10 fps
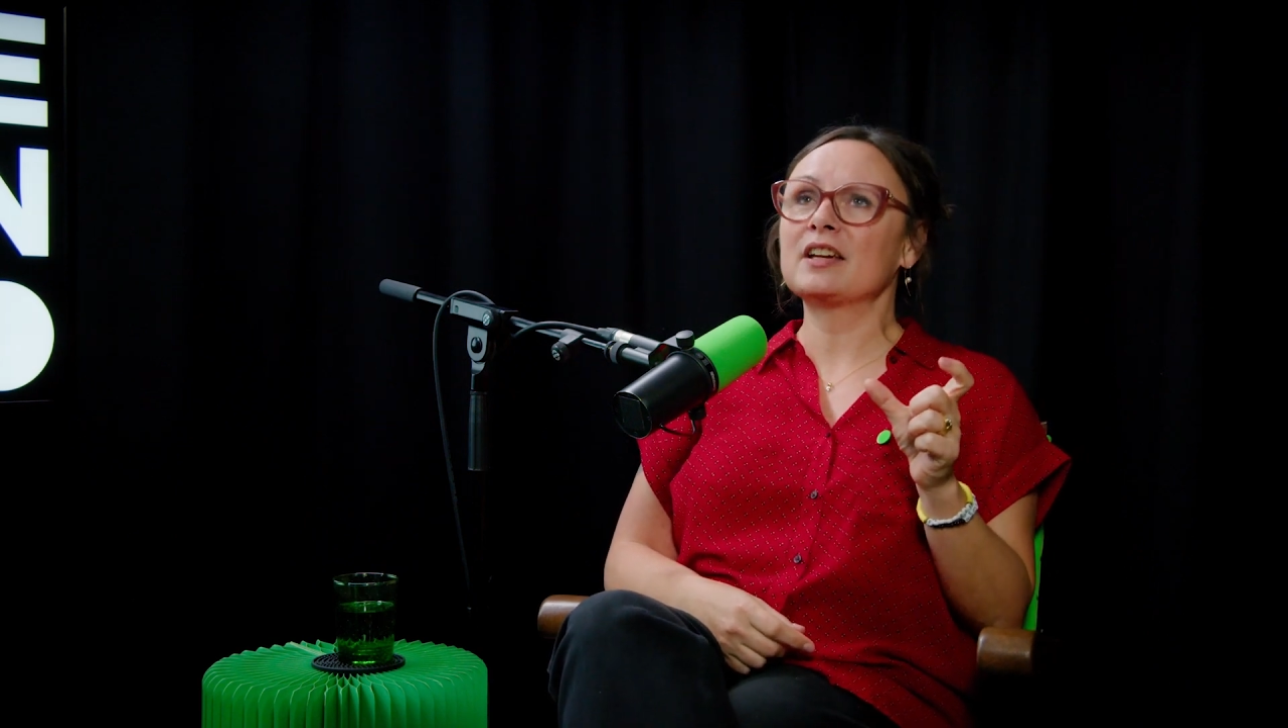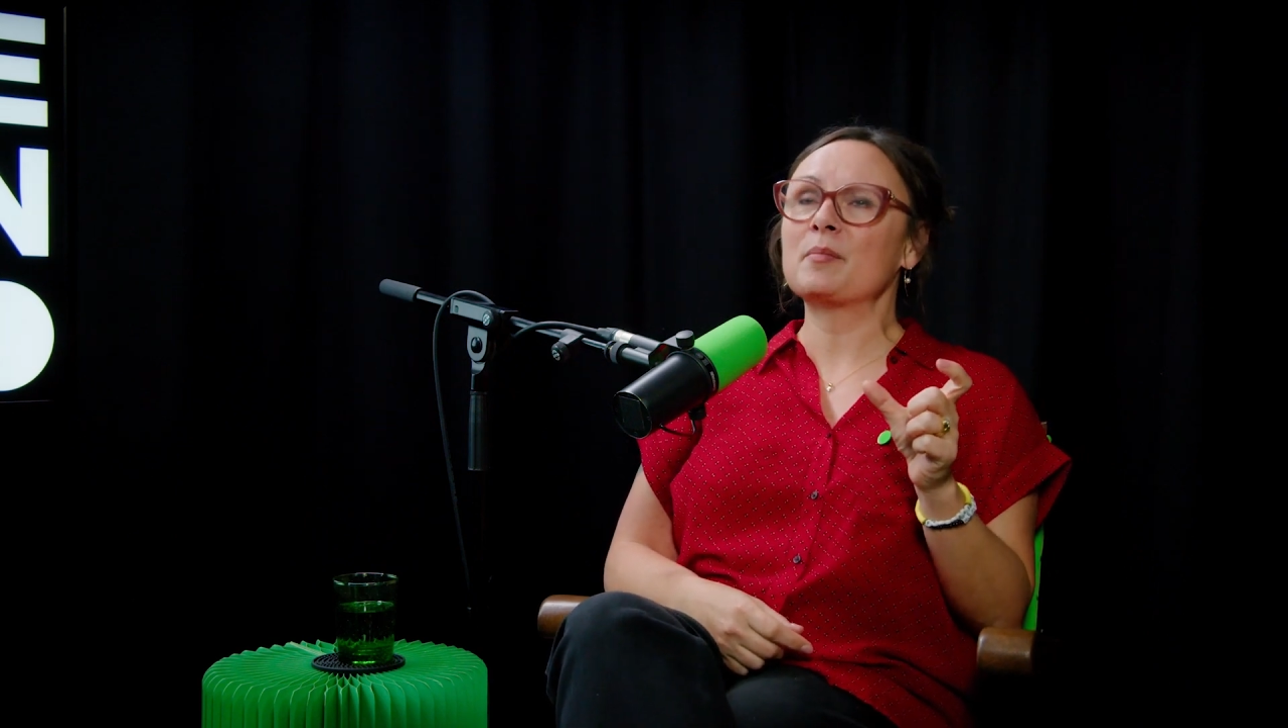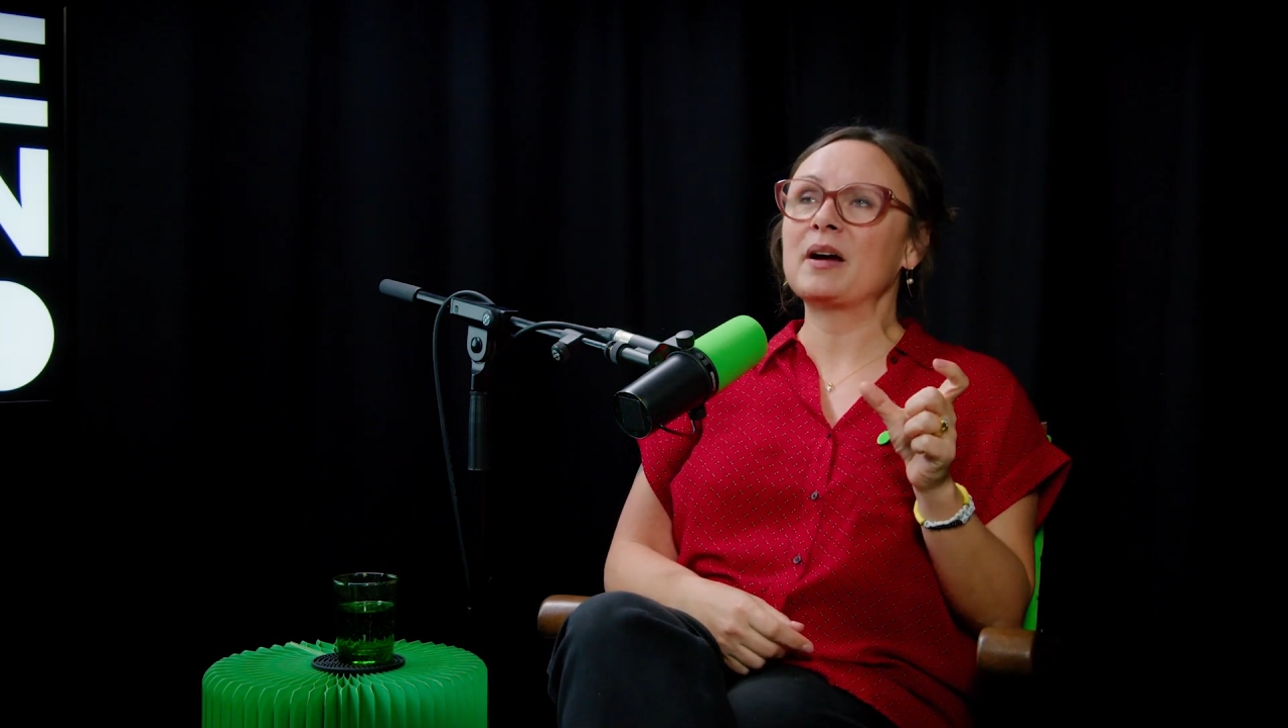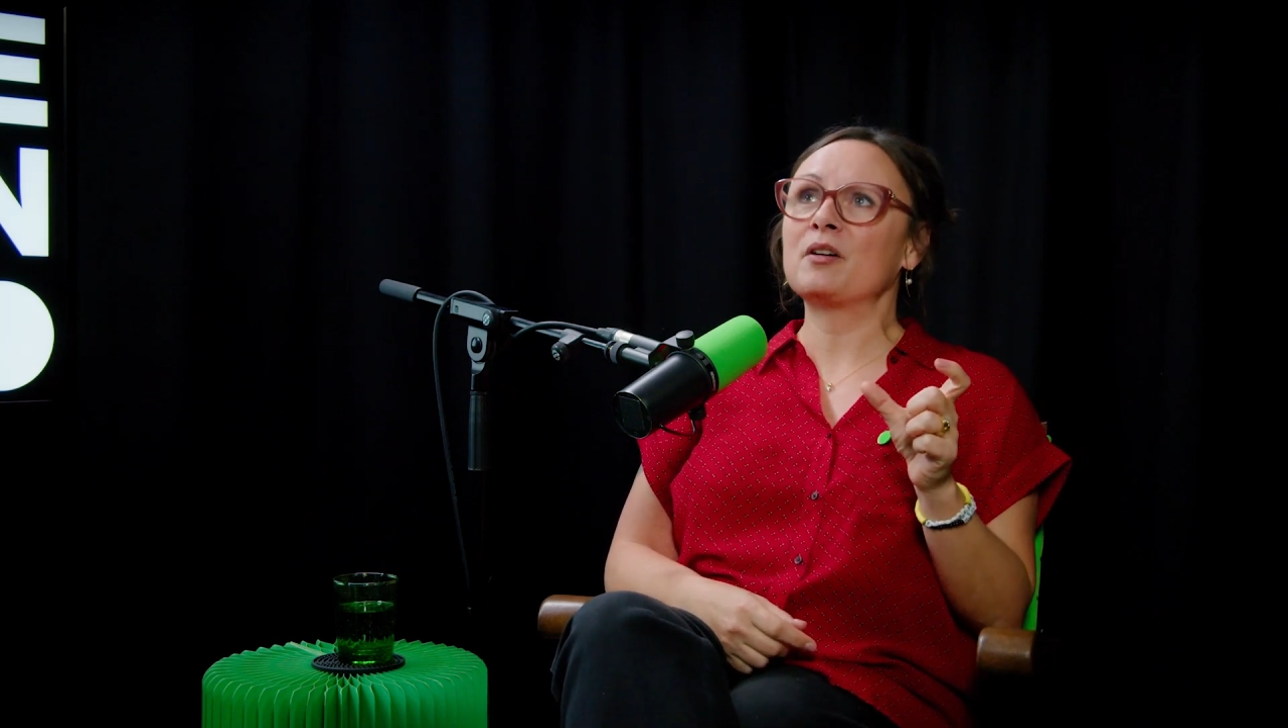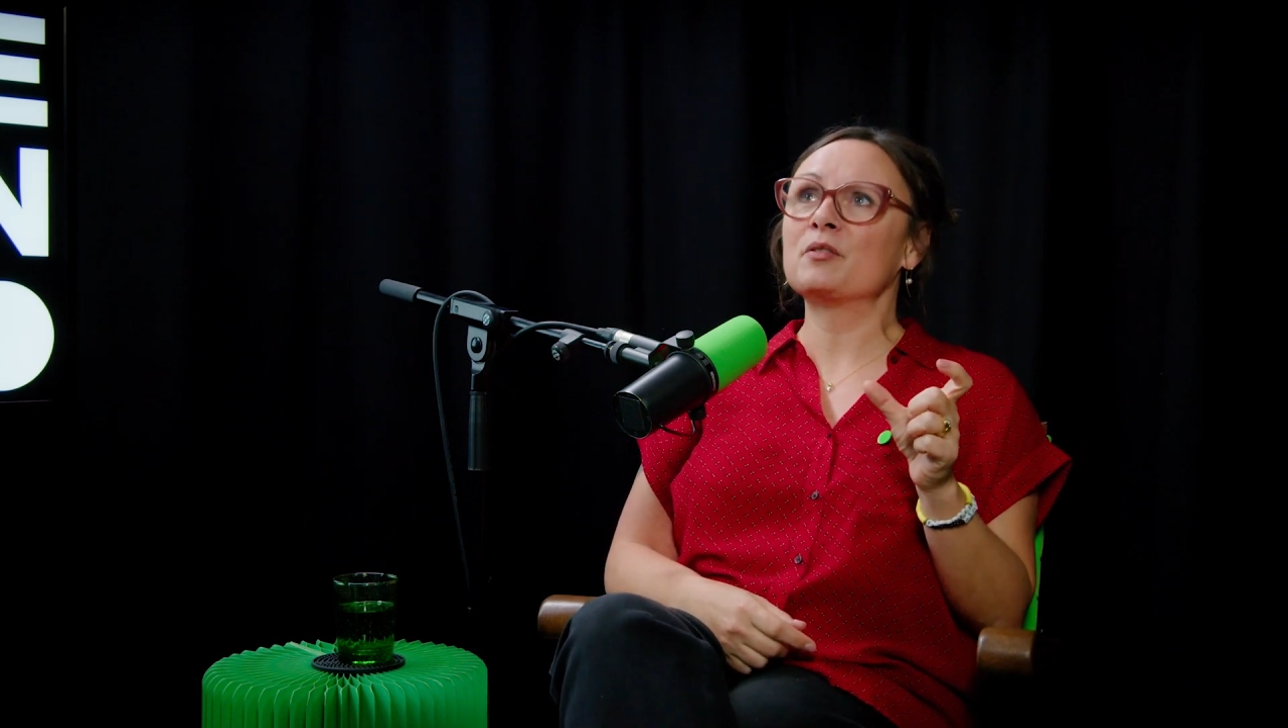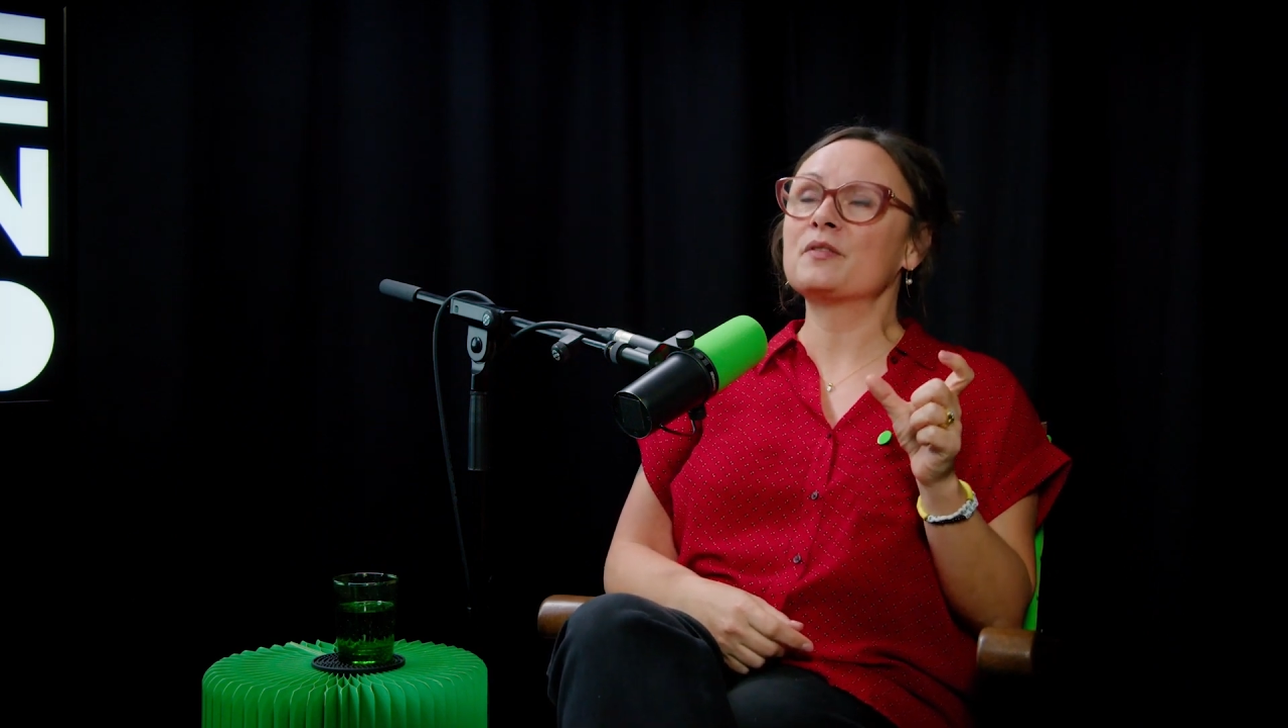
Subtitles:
about